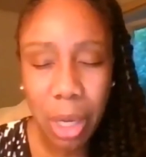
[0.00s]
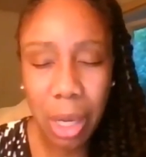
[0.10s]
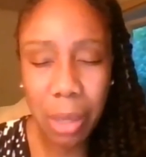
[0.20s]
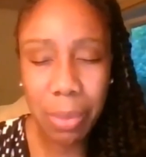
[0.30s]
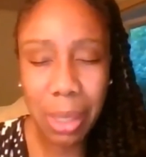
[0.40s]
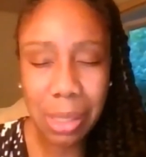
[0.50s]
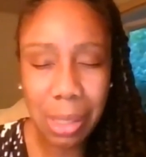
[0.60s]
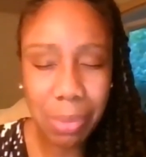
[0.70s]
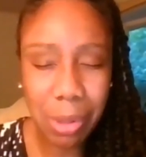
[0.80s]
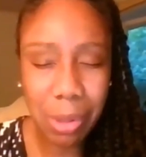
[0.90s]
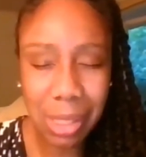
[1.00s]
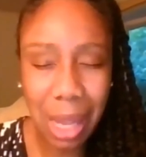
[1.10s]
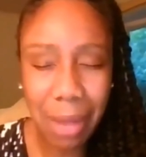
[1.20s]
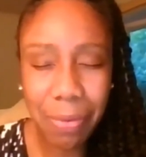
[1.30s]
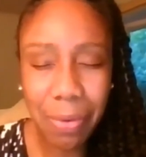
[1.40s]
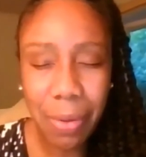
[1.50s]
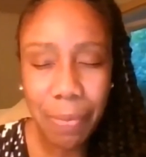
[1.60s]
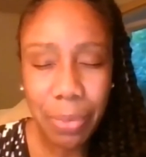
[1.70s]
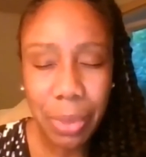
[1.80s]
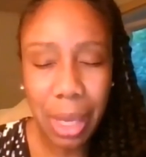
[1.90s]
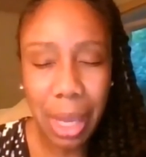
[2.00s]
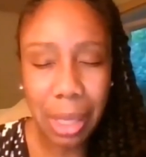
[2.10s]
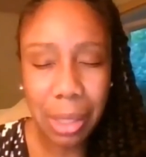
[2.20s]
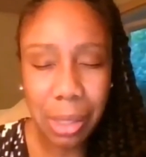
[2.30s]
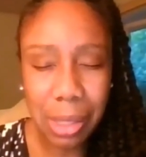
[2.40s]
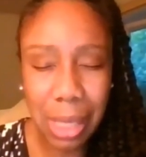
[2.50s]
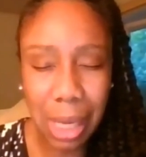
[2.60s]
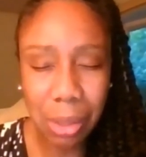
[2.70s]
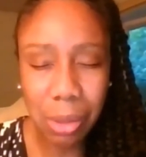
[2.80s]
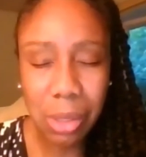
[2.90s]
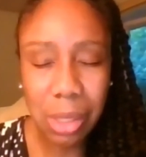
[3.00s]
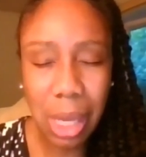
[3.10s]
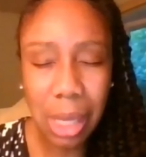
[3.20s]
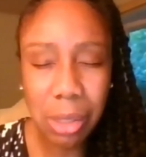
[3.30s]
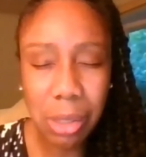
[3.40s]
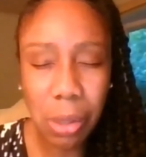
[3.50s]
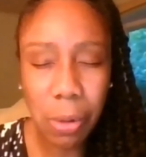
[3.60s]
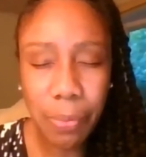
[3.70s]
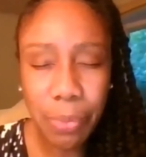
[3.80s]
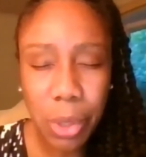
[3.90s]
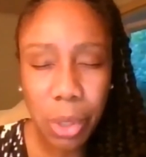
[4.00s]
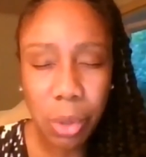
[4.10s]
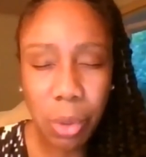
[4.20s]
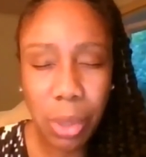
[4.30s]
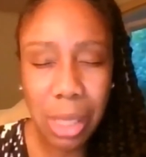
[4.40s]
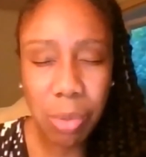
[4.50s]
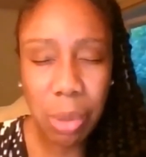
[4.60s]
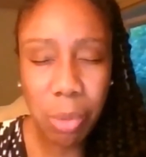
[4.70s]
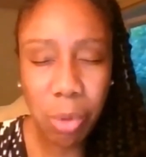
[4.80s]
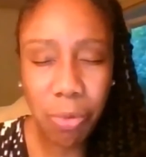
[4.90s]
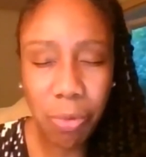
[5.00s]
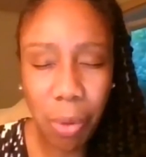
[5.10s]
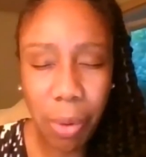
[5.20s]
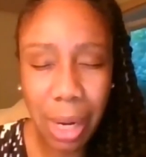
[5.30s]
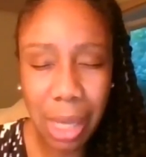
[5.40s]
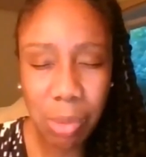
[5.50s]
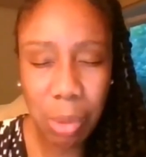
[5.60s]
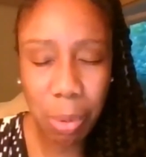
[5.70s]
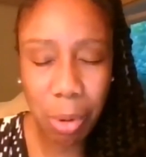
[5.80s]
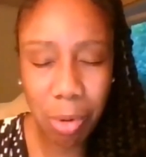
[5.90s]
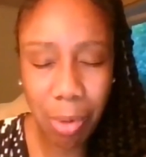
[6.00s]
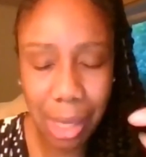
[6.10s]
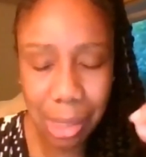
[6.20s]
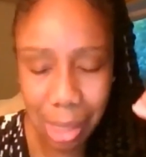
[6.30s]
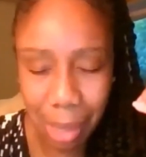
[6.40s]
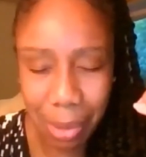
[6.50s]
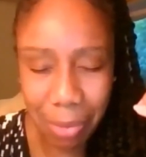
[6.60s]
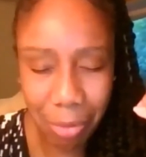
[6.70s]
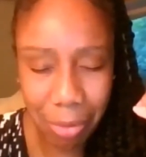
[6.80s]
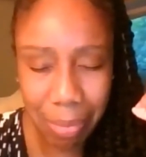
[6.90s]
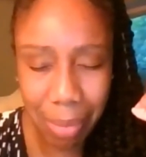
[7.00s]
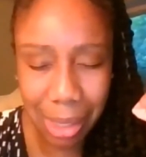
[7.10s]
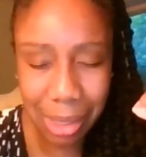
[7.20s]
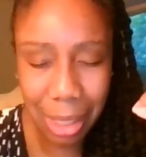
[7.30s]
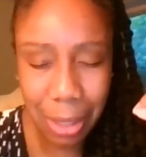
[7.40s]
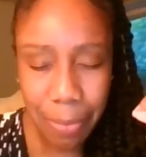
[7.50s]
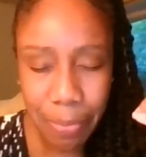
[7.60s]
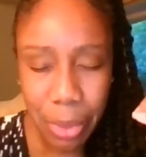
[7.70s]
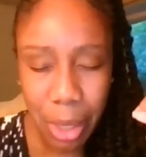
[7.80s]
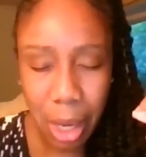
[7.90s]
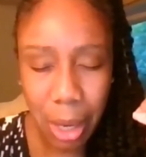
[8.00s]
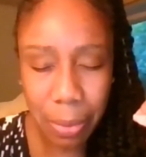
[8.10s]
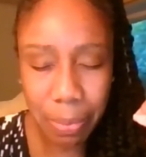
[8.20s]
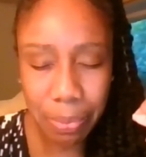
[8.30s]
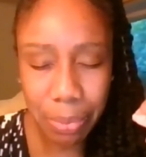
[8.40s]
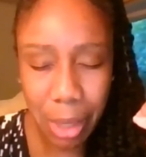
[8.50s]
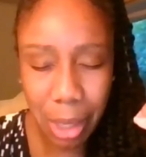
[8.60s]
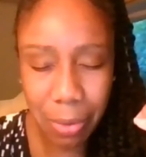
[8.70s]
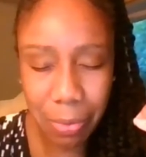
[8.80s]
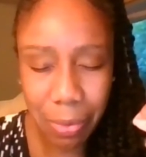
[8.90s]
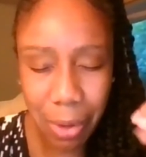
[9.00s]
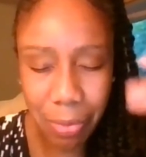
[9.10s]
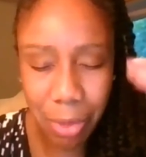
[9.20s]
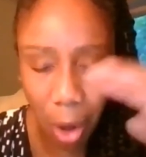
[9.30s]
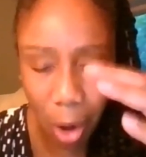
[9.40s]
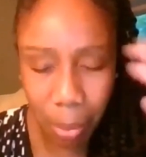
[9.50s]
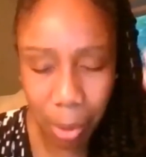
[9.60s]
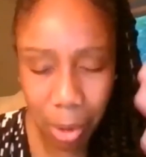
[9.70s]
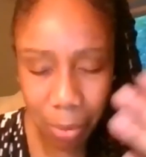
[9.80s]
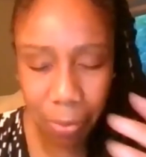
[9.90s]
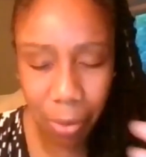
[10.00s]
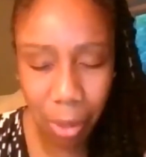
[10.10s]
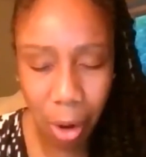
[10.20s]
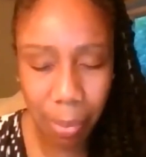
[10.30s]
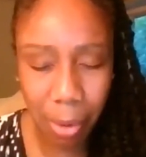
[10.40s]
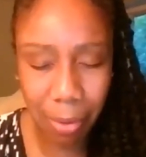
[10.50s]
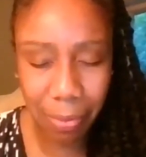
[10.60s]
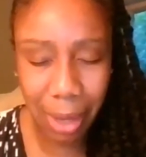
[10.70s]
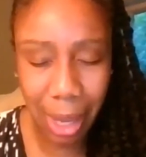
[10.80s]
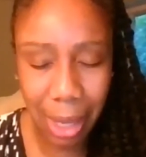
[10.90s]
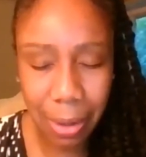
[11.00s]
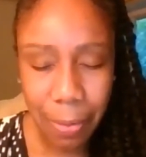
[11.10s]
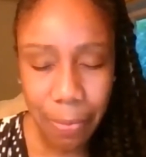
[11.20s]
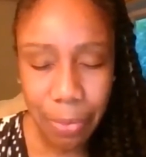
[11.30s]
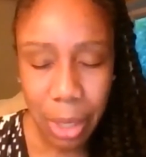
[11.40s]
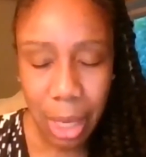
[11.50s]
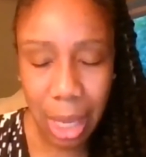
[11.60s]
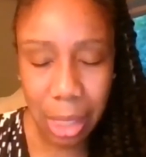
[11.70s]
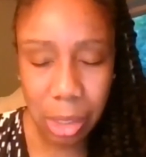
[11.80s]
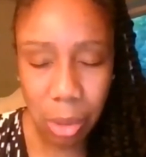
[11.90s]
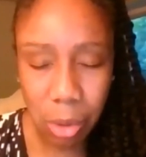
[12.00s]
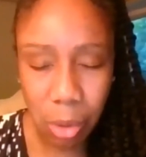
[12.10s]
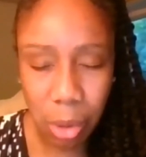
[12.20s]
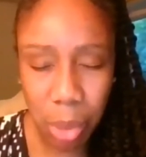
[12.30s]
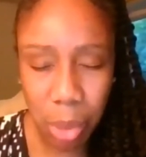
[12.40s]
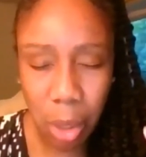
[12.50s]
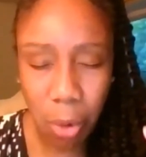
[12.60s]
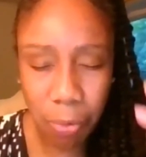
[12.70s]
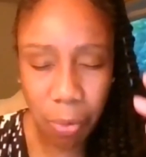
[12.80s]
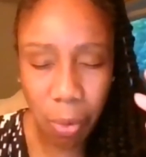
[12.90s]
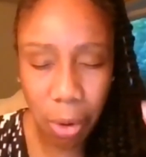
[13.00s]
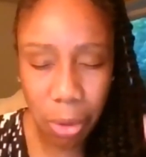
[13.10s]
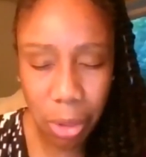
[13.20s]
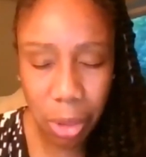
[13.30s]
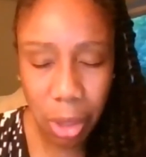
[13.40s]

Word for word: um, except their staff and sandals. And so, Lord, as we move forward, as we progress, I'm even reminded um, of, of the armor, the full armor of God. And so, Lord, we go forth